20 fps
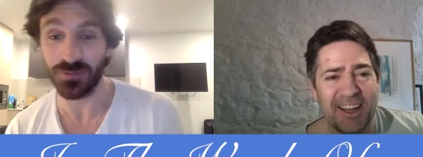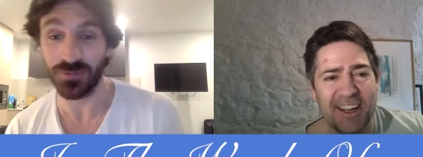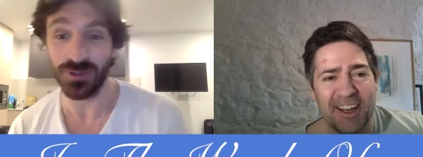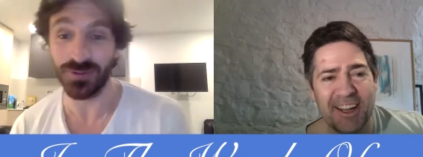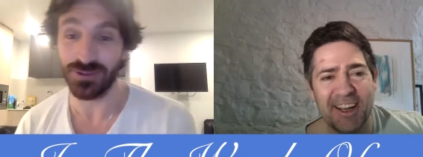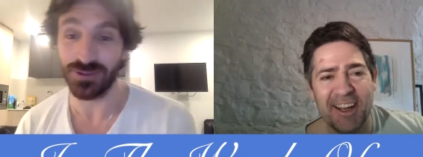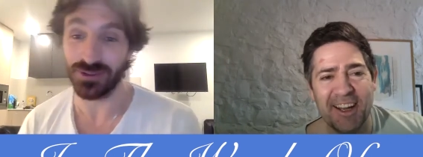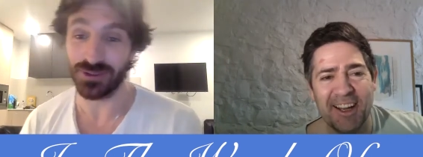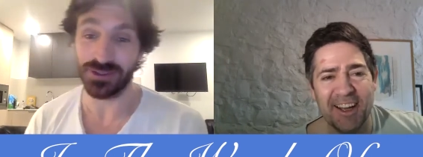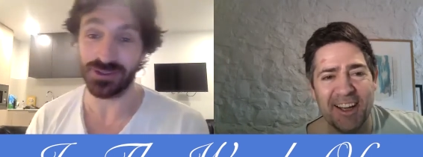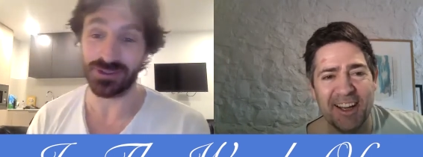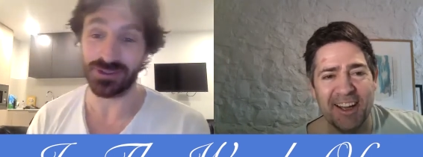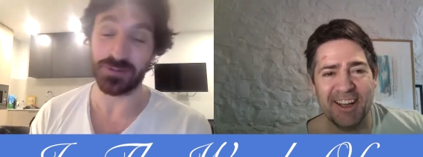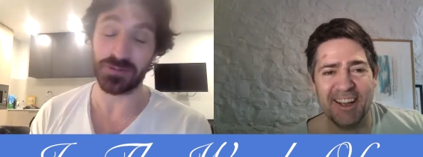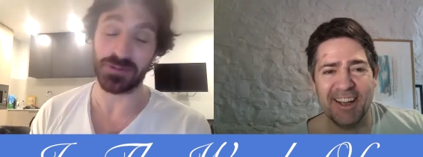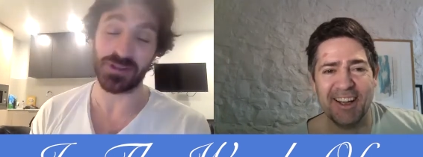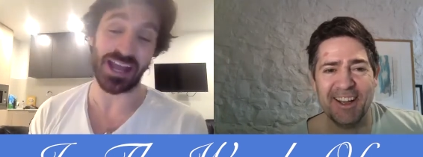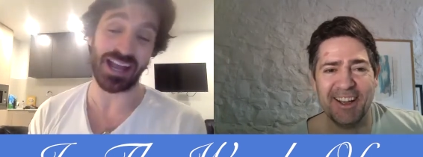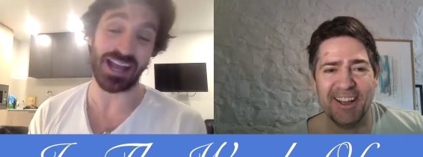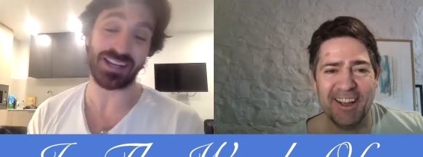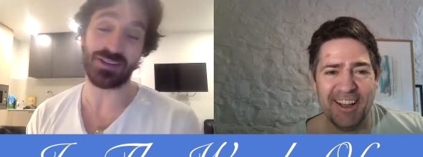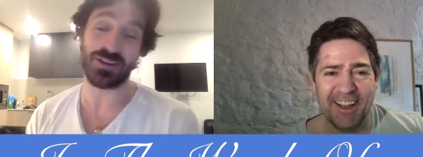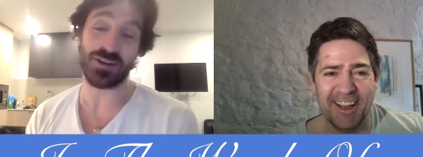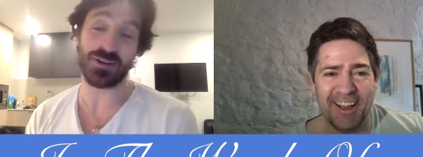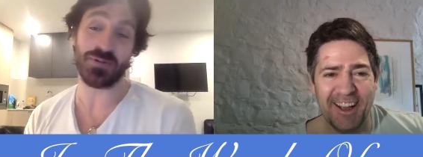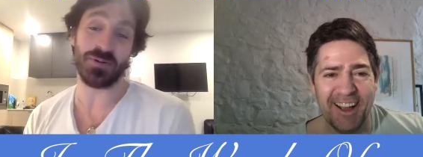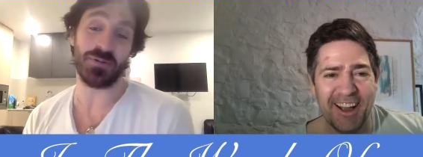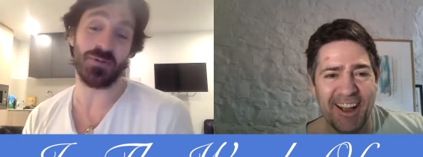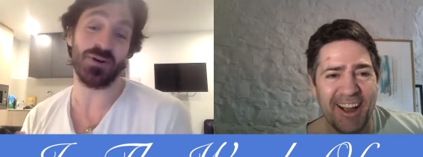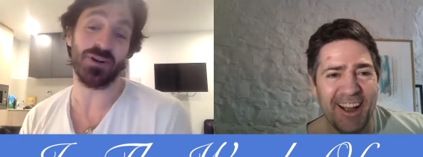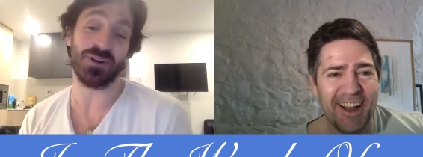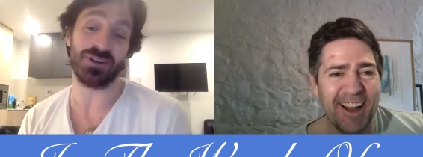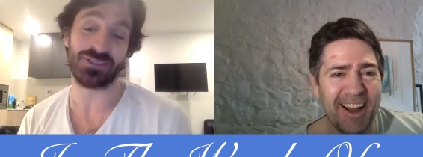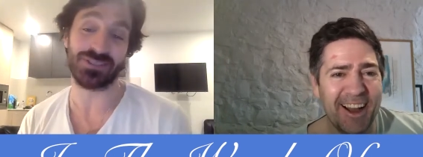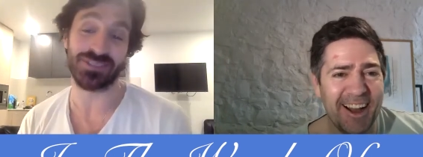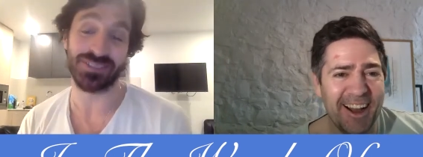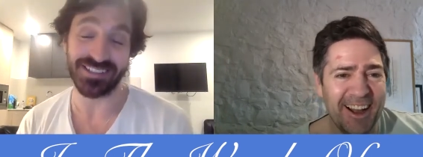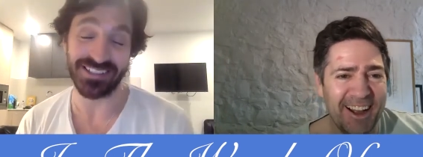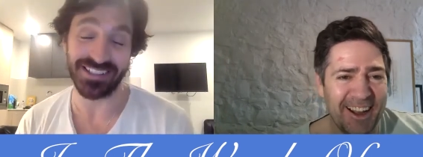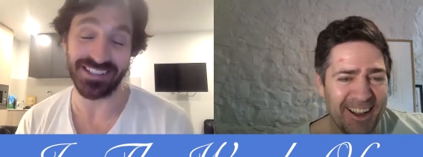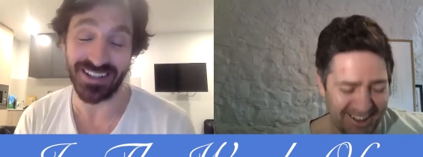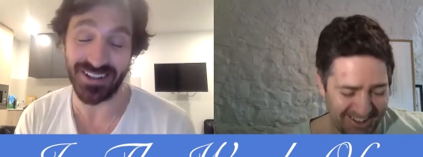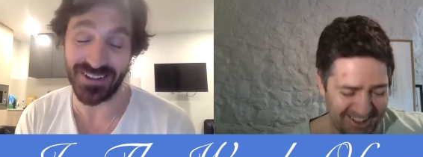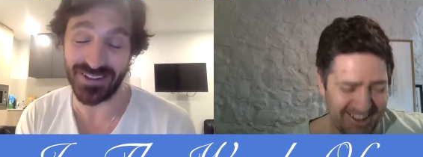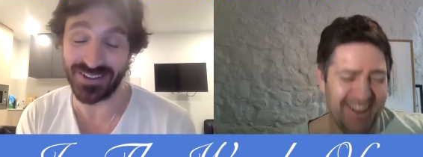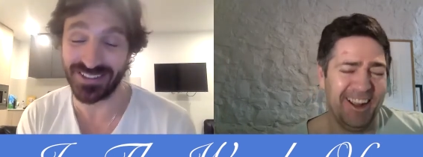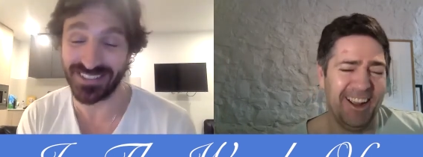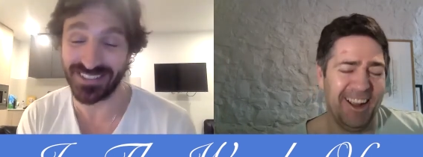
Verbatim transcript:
Speaker 1: movies all the time. I could have been worse, you know.